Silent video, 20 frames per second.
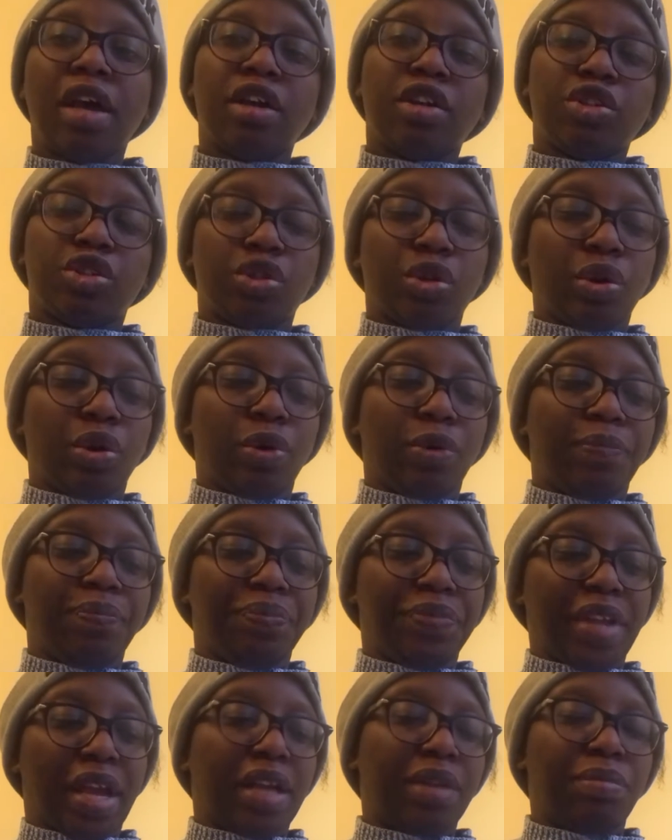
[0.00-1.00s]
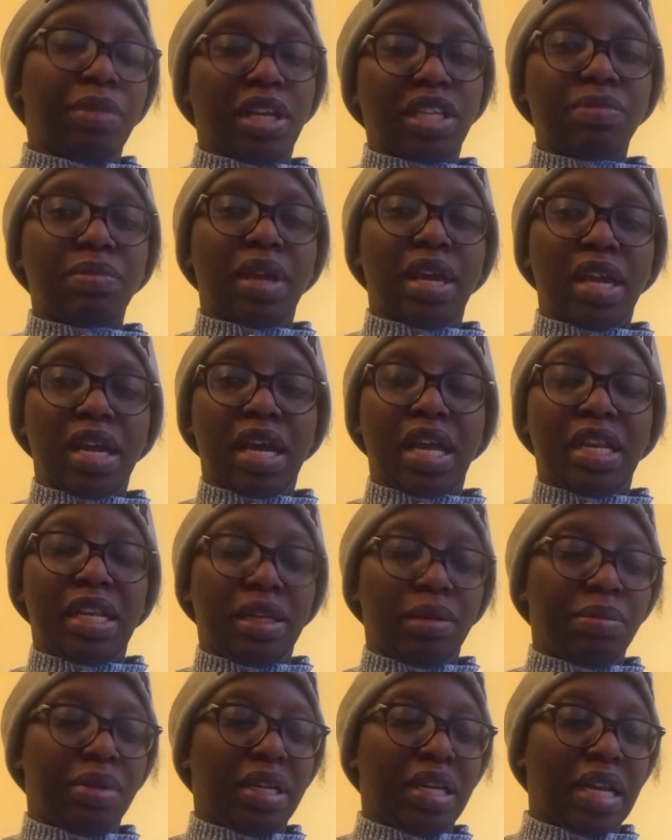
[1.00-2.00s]
So yeah, it makes my hair a
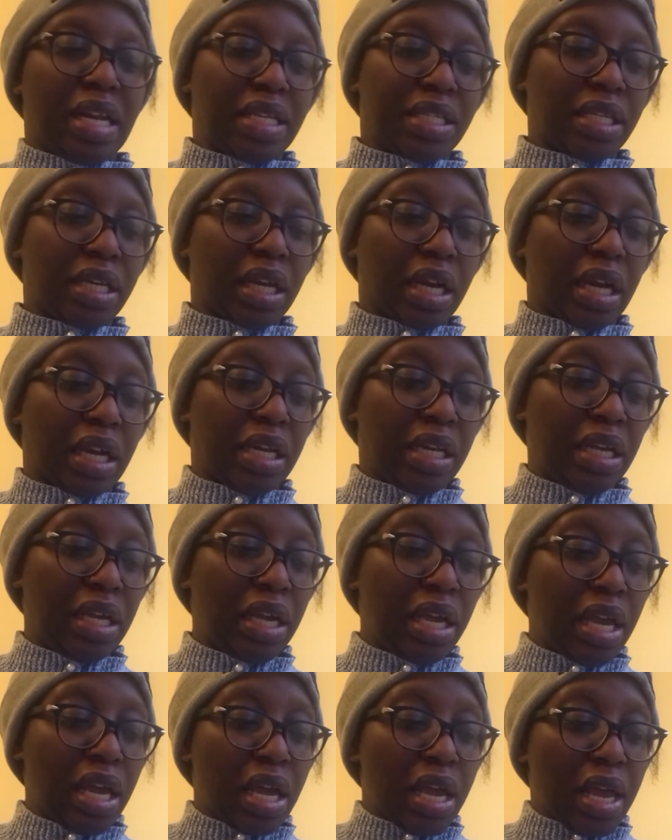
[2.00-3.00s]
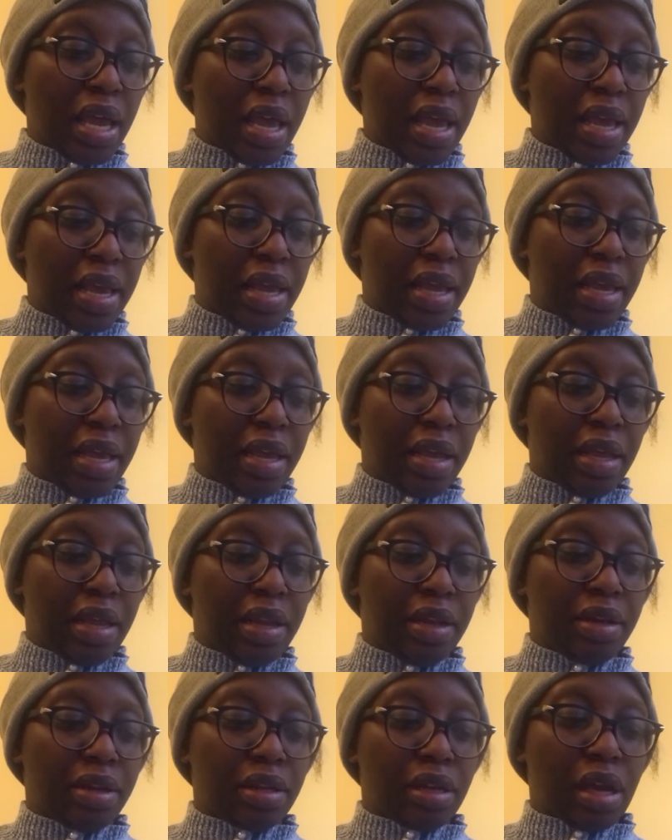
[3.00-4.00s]
little bit less curly.
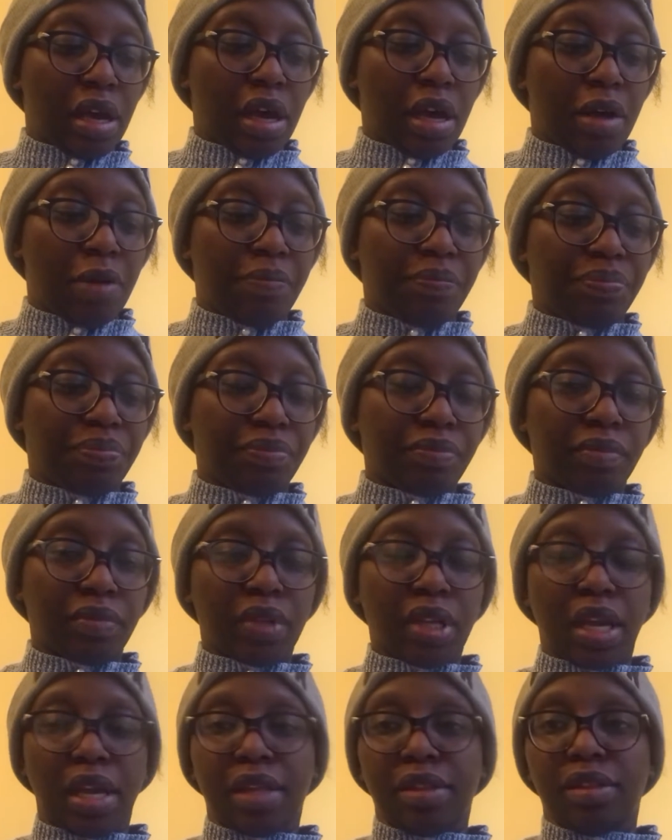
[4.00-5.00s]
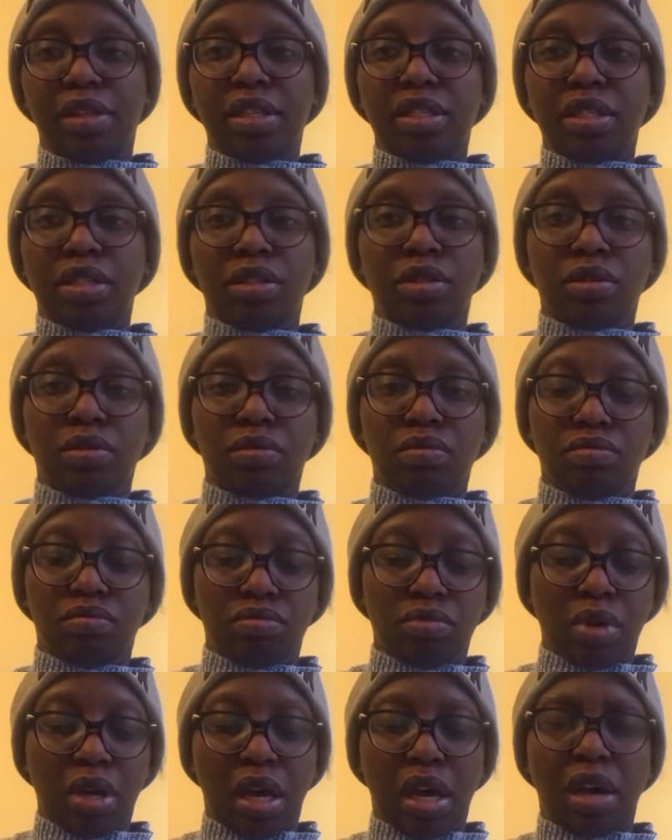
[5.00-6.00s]
And this is
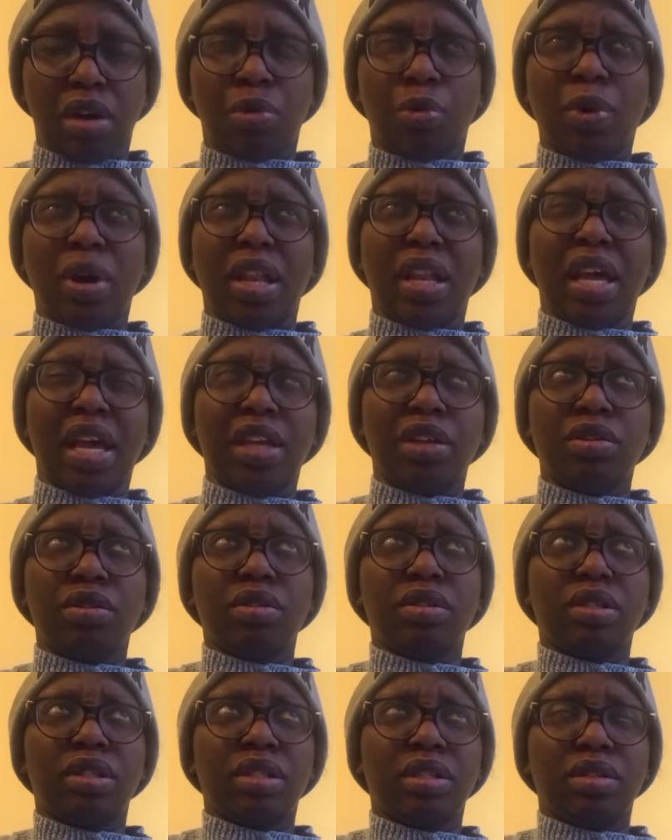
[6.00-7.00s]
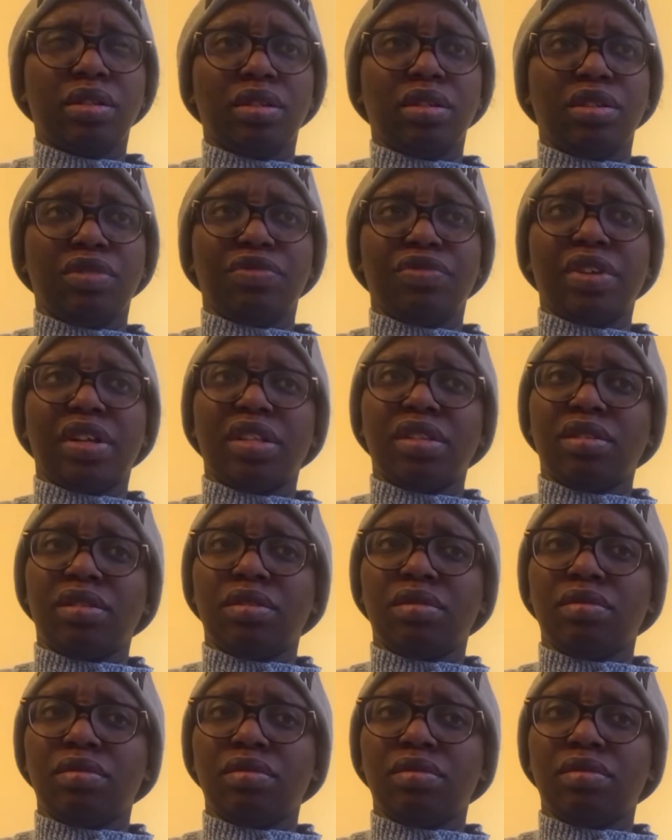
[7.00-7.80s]
well, I use different.